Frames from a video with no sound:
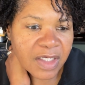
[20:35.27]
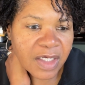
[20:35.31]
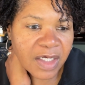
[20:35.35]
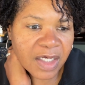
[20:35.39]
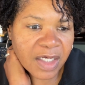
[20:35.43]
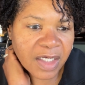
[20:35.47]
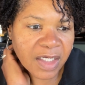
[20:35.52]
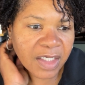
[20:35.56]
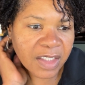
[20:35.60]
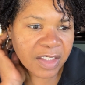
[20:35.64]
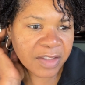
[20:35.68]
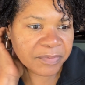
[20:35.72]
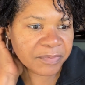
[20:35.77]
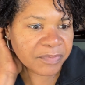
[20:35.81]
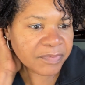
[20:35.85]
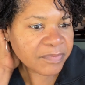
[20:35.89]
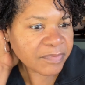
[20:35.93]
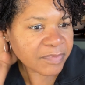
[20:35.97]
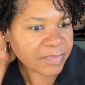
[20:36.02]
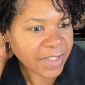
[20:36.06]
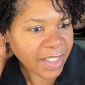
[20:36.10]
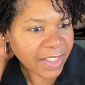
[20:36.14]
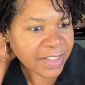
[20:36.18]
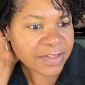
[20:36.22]

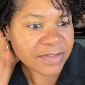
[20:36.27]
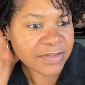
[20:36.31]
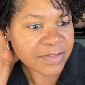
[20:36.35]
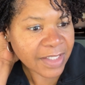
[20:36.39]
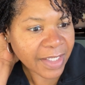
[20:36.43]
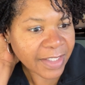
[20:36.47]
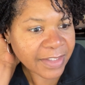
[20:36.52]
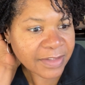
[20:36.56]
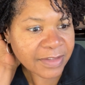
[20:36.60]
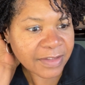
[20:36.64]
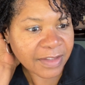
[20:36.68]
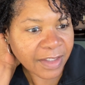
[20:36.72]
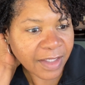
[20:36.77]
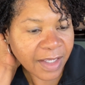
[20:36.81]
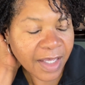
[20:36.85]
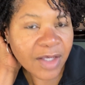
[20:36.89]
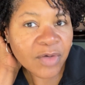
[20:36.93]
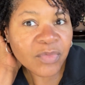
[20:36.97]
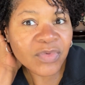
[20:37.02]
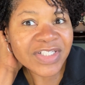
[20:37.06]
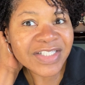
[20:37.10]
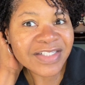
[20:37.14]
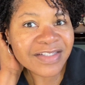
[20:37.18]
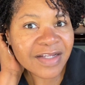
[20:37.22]
I
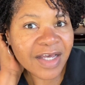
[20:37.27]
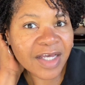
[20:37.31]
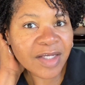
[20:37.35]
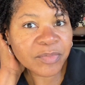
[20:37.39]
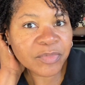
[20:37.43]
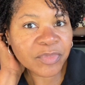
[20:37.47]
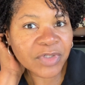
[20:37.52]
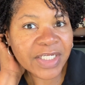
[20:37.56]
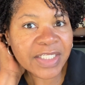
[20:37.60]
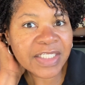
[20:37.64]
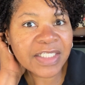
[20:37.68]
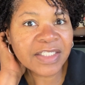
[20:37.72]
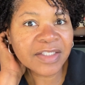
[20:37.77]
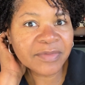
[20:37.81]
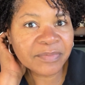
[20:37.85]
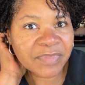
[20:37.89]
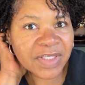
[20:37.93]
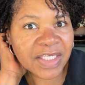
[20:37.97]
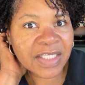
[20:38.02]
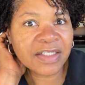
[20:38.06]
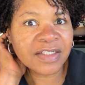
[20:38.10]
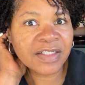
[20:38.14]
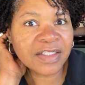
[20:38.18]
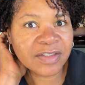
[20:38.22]
was not braiding and
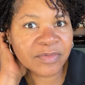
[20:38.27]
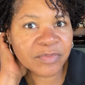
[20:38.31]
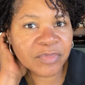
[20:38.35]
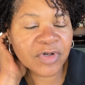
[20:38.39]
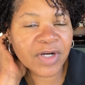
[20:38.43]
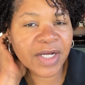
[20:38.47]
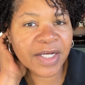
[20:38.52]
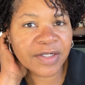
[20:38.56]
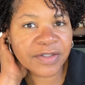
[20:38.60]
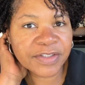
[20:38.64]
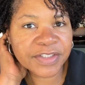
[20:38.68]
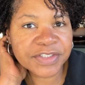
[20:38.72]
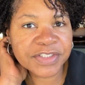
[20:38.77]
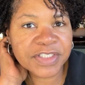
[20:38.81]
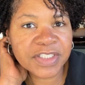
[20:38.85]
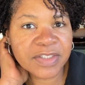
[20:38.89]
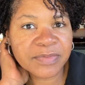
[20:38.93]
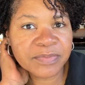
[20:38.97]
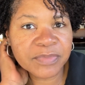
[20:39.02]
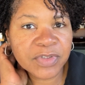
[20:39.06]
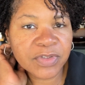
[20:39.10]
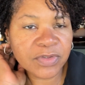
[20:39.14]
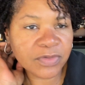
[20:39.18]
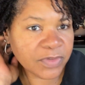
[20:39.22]
banding prior to
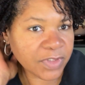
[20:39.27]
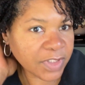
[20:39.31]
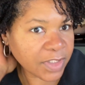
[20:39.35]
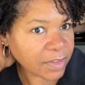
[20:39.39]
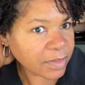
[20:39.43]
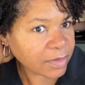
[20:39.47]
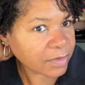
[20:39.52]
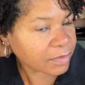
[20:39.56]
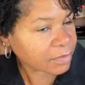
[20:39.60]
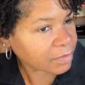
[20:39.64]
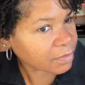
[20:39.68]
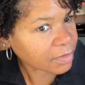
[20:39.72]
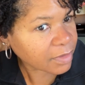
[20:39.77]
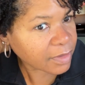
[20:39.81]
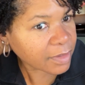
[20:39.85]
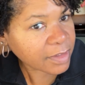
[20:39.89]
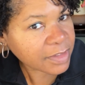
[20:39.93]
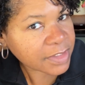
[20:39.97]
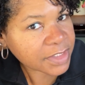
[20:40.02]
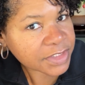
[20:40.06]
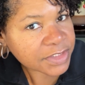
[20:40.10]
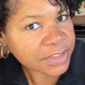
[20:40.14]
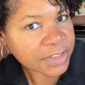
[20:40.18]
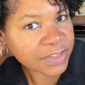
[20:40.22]
shampooing
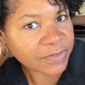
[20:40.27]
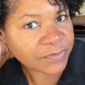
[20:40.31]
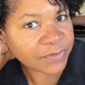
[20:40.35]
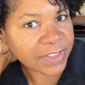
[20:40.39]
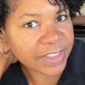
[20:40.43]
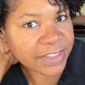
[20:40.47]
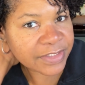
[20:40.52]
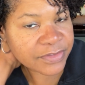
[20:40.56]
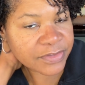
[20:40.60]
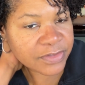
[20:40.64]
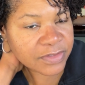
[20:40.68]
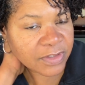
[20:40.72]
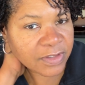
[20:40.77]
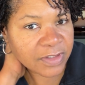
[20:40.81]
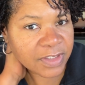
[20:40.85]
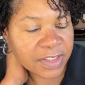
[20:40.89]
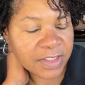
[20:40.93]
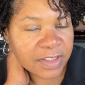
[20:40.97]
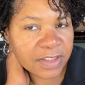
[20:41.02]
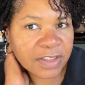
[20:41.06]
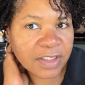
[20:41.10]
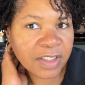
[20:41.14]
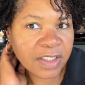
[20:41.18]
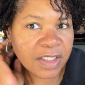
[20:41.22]
initially when I
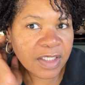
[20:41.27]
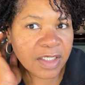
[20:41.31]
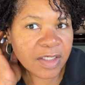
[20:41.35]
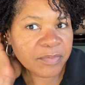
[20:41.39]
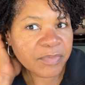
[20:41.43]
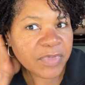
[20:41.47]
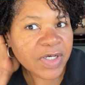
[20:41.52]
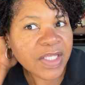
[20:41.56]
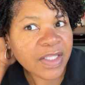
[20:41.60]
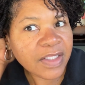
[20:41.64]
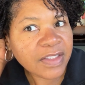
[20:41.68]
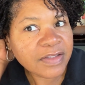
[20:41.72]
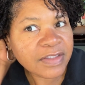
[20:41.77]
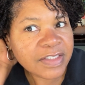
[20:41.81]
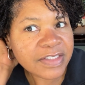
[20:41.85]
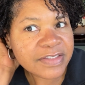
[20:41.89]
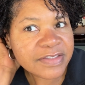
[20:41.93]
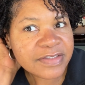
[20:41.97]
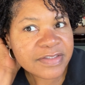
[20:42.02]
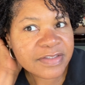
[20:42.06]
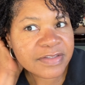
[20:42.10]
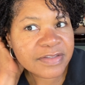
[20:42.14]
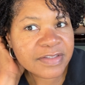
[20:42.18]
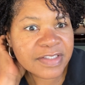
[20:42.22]
started, but
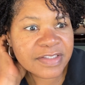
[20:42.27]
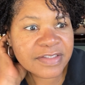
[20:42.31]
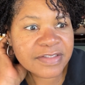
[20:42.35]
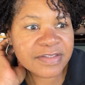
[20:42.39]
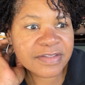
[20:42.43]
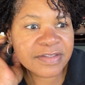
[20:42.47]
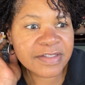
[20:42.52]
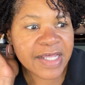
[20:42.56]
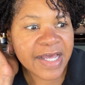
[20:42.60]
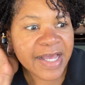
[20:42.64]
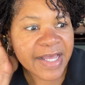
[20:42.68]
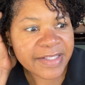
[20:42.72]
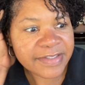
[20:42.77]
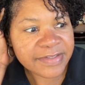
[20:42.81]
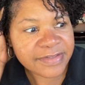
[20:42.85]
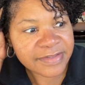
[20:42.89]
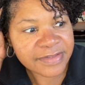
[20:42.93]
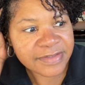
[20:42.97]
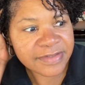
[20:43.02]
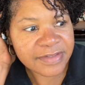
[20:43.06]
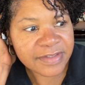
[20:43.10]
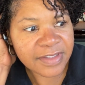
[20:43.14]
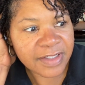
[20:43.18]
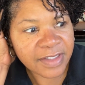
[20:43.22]
this
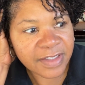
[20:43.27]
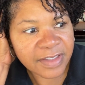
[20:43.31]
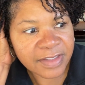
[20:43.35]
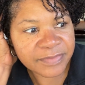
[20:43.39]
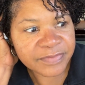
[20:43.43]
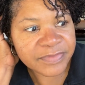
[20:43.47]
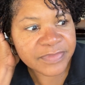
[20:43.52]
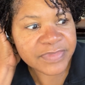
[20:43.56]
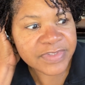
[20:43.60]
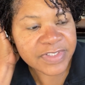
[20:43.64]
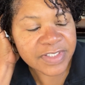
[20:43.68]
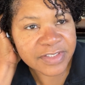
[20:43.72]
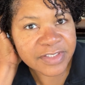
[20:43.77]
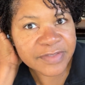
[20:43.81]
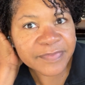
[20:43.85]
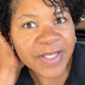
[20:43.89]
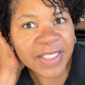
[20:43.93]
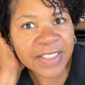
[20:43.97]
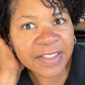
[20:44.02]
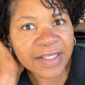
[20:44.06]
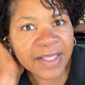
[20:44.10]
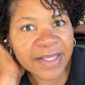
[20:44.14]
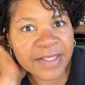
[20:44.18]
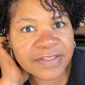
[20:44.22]
last since my
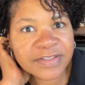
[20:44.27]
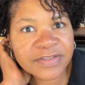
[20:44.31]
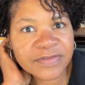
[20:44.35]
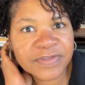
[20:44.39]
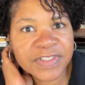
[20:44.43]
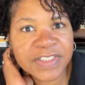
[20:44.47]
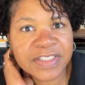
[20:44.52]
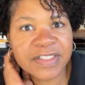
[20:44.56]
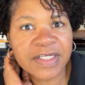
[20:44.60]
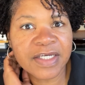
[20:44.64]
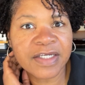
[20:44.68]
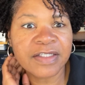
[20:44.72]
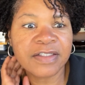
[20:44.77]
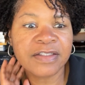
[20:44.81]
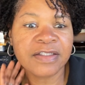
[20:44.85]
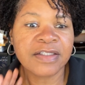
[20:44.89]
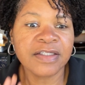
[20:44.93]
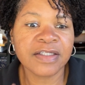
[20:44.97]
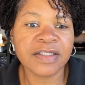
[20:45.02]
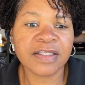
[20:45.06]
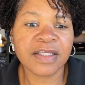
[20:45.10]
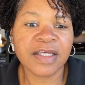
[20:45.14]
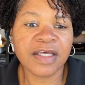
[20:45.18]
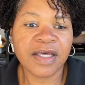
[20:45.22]
last
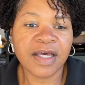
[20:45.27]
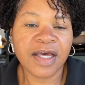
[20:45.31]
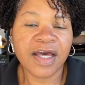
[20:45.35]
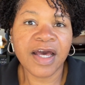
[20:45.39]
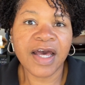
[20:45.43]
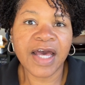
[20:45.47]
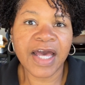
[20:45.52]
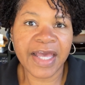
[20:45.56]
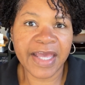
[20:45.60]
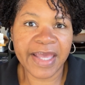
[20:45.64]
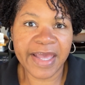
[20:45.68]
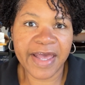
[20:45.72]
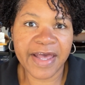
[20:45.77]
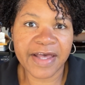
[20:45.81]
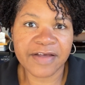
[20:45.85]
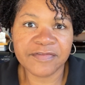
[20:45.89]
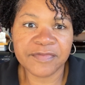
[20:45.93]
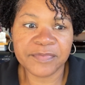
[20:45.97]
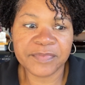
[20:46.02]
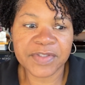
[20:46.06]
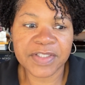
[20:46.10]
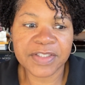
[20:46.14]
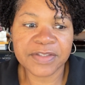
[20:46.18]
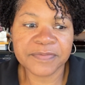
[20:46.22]
retightening, I have
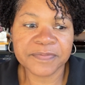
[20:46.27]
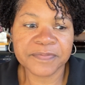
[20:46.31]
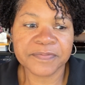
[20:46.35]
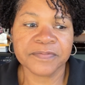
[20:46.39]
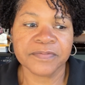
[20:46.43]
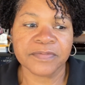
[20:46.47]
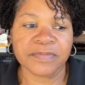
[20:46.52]
been.